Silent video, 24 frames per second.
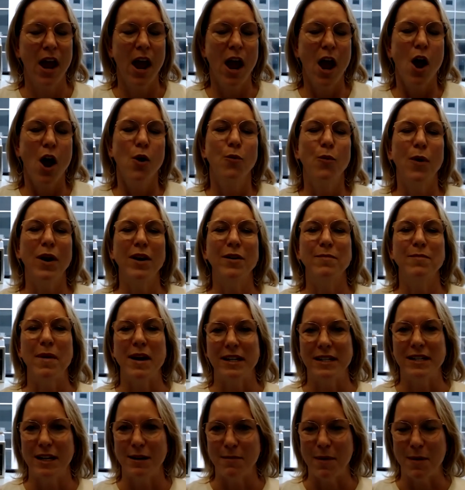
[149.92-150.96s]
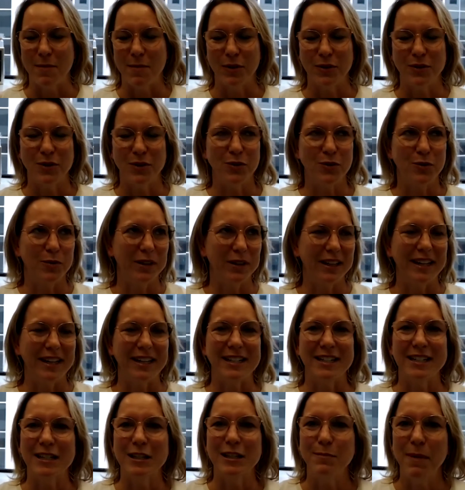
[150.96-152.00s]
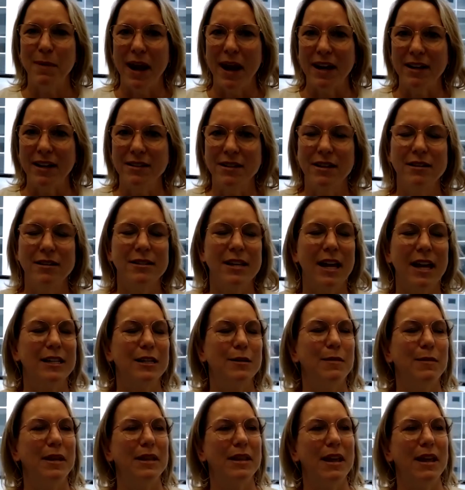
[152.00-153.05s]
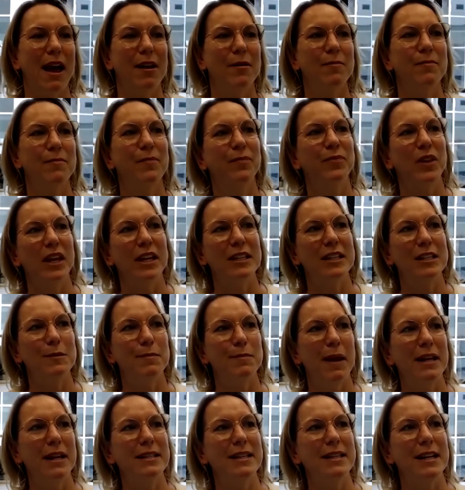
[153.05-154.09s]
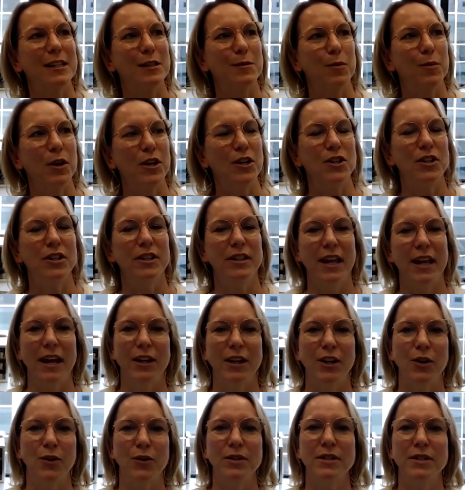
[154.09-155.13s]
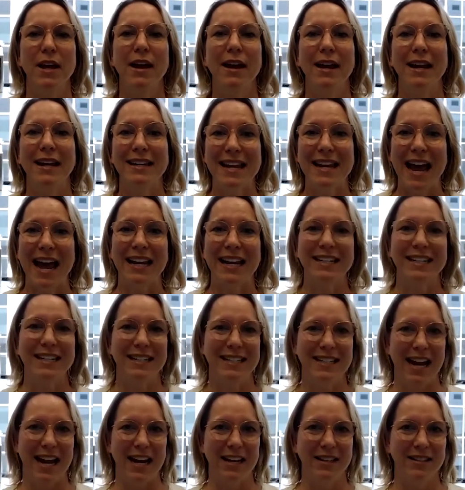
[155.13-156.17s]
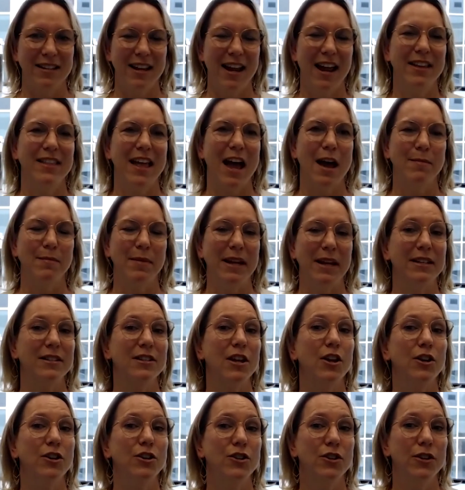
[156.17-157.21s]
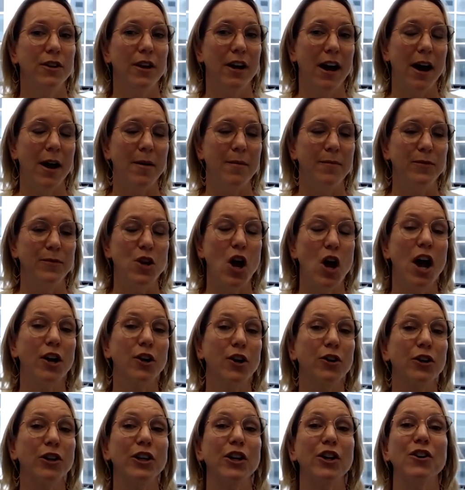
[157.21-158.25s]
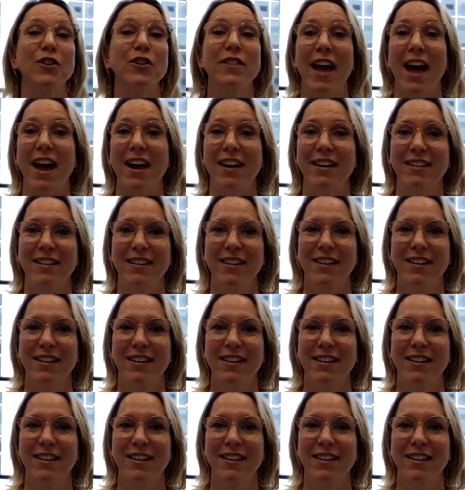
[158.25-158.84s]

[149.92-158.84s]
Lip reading: One of my team members who's really into space said to me that in space exploration, they use net dates, and that means not earlier than.